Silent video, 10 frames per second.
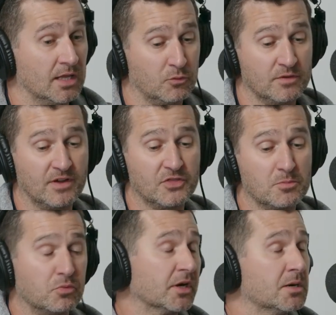Like we've got the
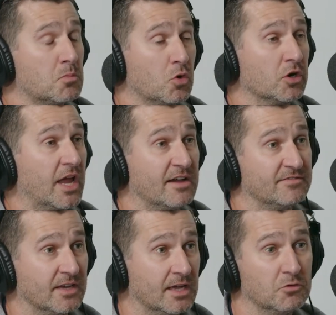brick and mortar
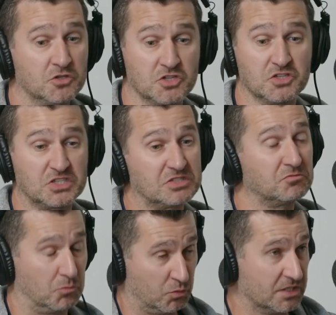cafe, which is
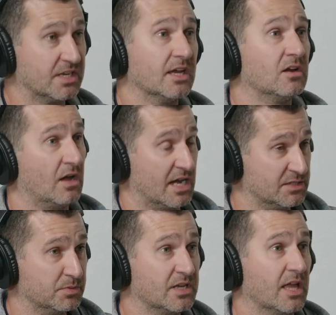retail,
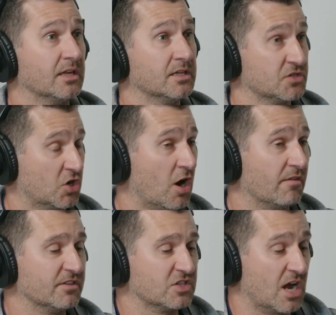hospitality. It's a
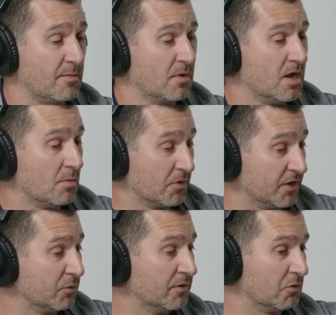coffee shop. But
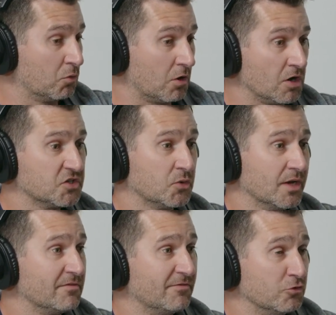then we're also
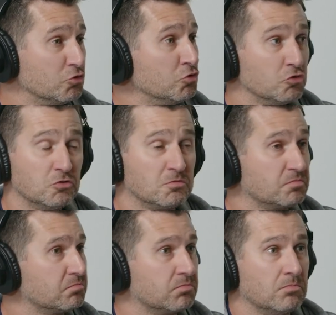a food
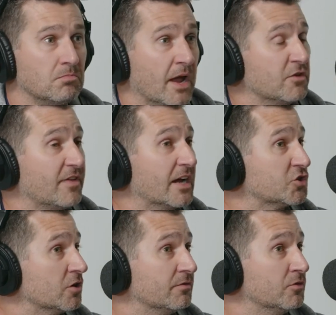
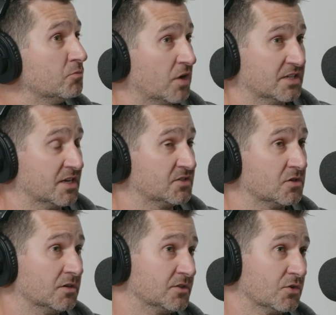manufacturer, a food
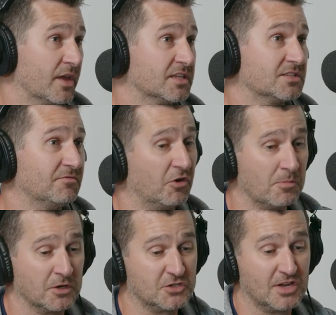processor. And so that's very
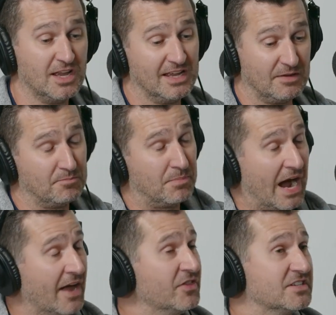much
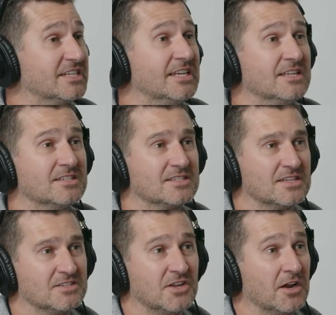behind the scenes.
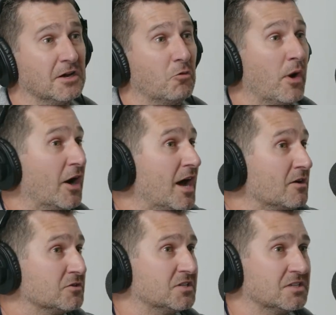It's done in a
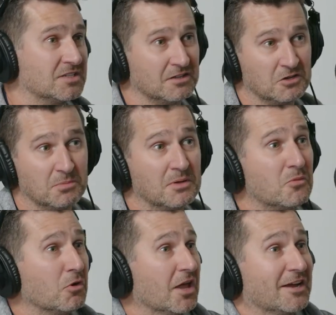warehouse. It's a little bit
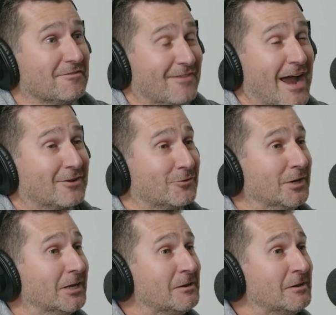more like a factory.